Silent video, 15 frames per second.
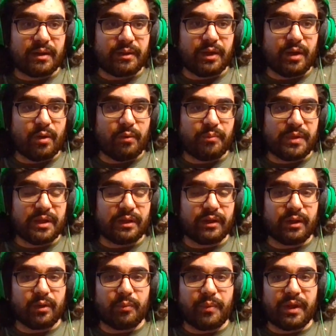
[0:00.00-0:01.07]
have a
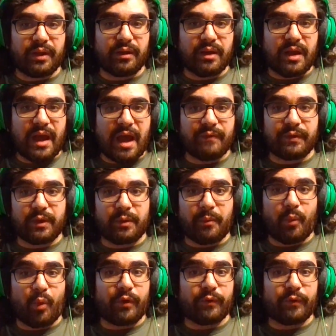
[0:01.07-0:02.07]
little bit more